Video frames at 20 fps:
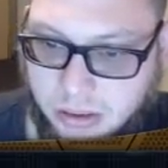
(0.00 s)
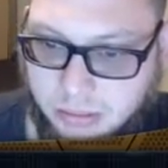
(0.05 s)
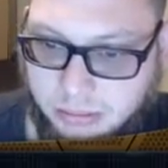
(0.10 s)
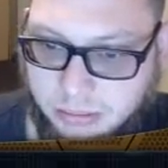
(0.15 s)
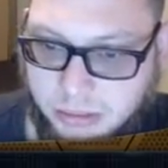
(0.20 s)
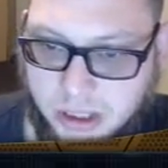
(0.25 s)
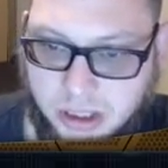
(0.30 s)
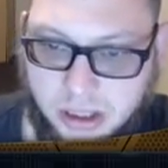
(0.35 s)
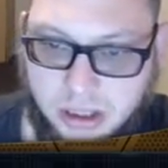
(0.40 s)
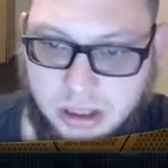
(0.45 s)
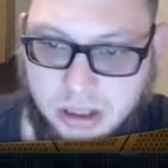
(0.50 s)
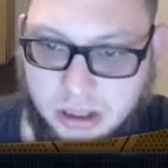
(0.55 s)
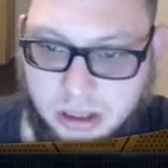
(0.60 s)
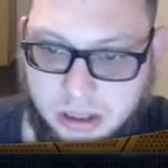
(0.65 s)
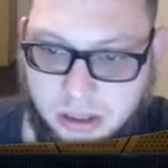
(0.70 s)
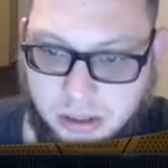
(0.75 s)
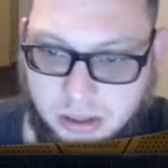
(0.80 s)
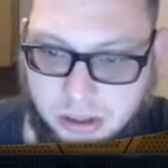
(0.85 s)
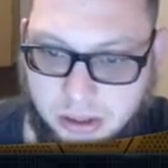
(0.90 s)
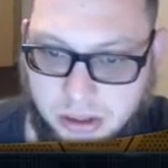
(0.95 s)
but
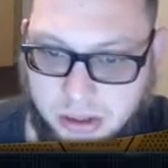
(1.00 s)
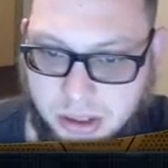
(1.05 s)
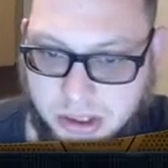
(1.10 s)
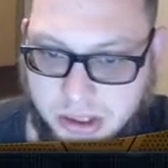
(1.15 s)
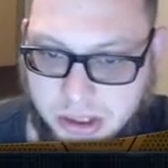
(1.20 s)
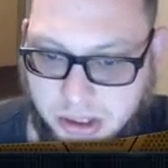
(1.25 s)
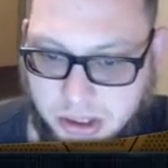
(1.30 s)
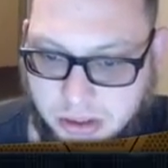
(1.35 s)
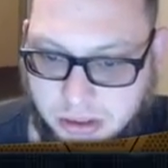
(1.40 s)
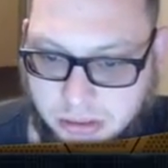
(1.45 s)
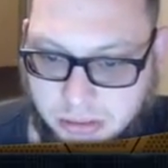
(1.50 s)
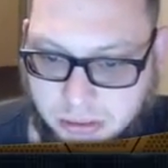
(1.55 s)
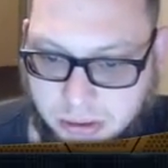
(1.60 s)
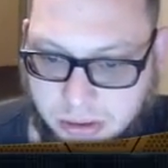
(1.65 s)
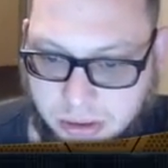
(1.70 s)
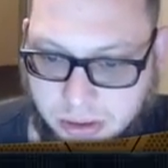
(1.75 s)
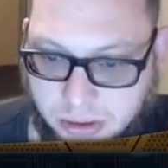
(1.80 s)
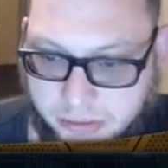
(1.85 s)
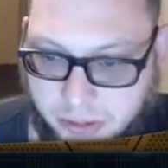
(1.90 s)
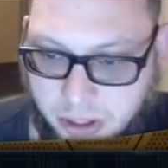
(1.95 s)
the secret
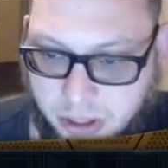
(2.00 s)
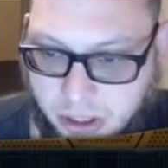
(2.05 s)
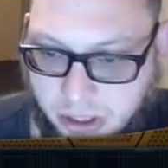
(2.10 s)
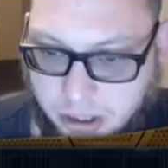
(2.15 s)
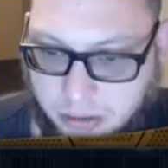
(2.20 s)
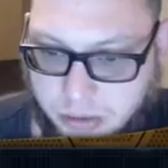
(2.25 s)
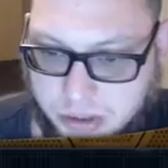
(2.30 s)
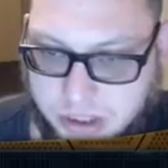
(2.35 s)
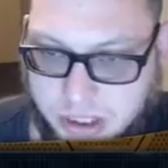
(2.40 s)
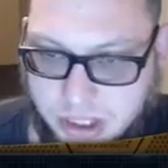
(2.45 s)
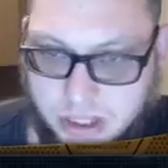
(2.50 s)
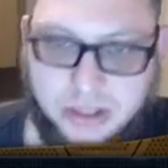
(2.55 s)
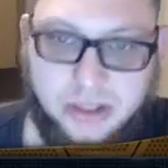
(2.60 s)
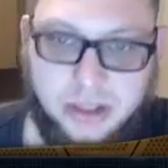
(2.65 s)
one, Eternity one's actually